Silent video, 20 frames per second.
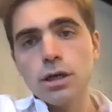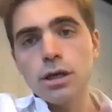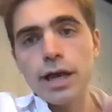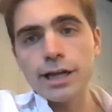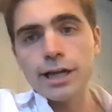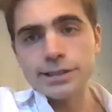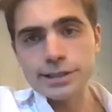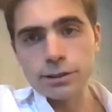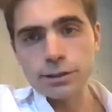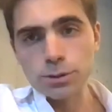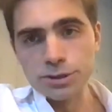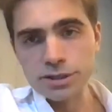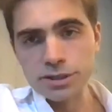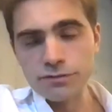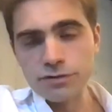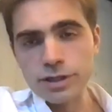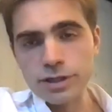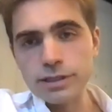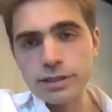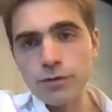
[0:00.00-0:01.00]

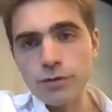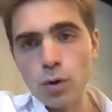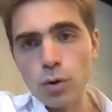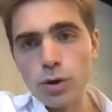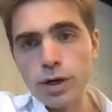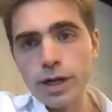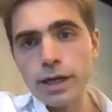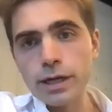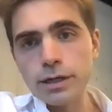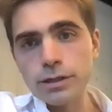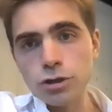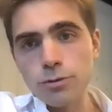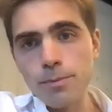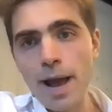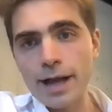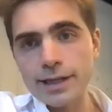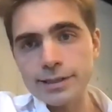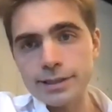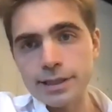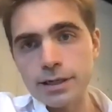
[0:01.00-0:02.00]
exclusively devoted to
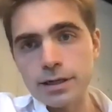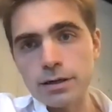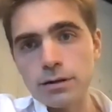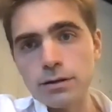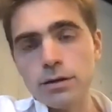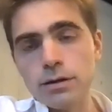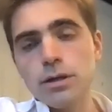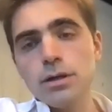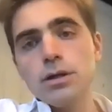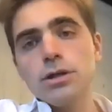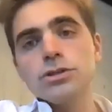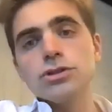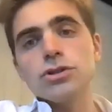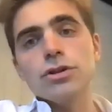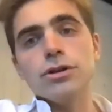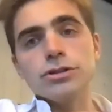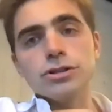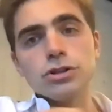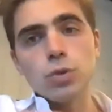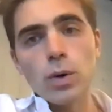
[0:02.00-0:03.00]
Mexico. So
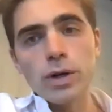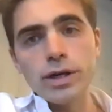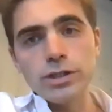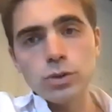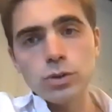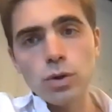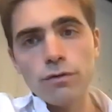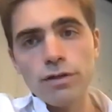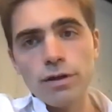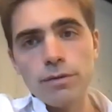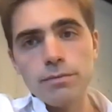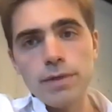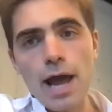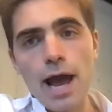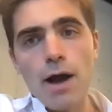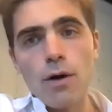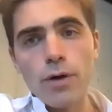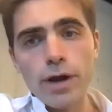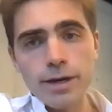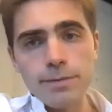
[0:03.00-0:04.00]
there's 22 of them
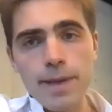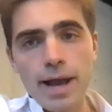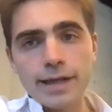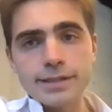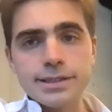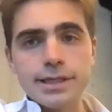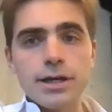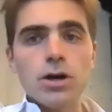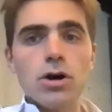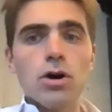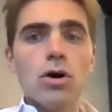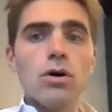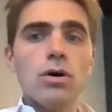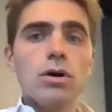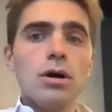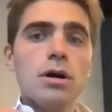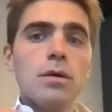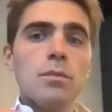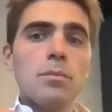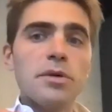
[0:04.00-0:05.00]
now in Mexico,
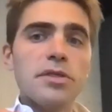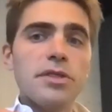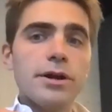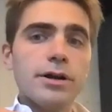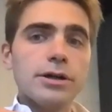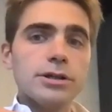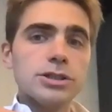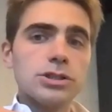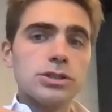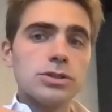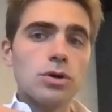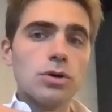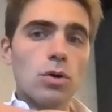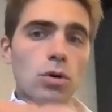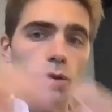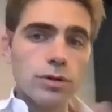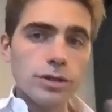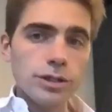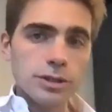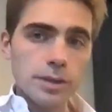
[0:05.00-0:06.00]
but there's
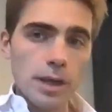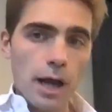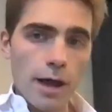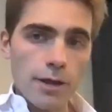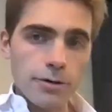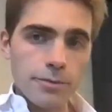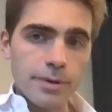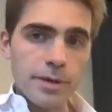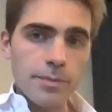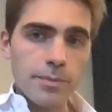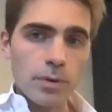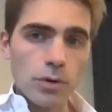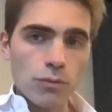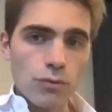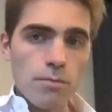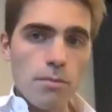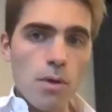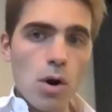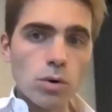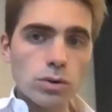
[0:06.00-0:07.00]
all these other people
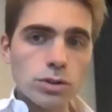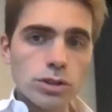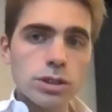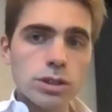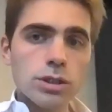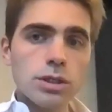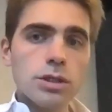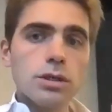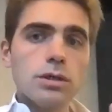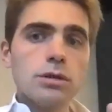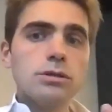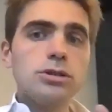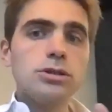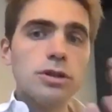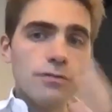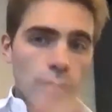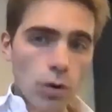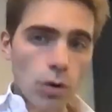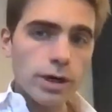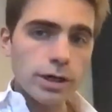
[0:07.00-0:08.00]
remote
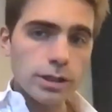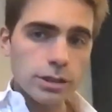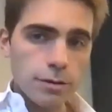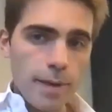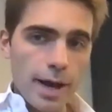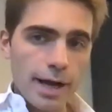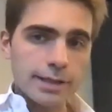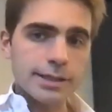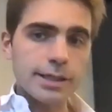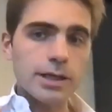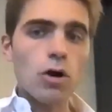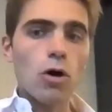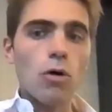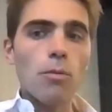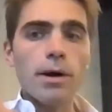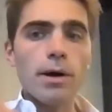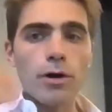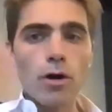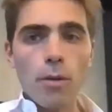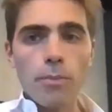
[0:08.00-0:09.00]
devoted to Mexico,
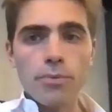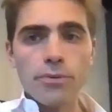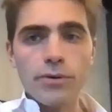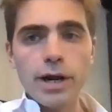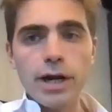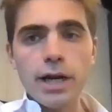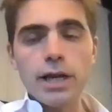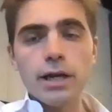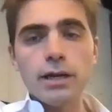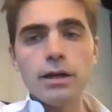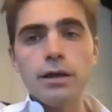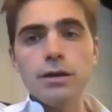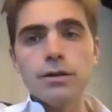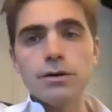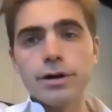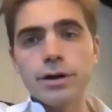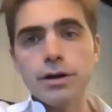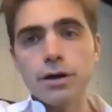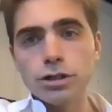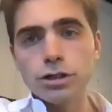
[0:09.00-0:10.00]
but operating
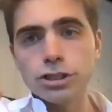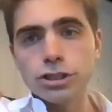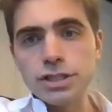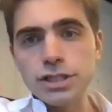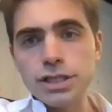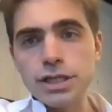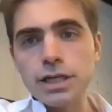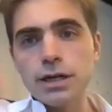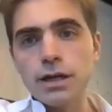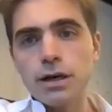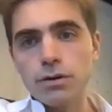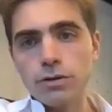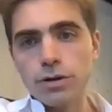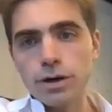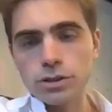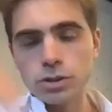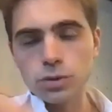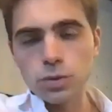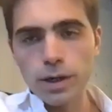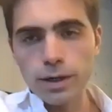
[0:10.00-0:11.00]
either in Argentina or
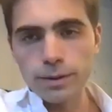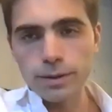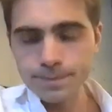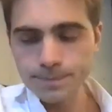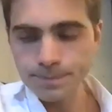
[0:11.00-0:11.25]
elsewhere.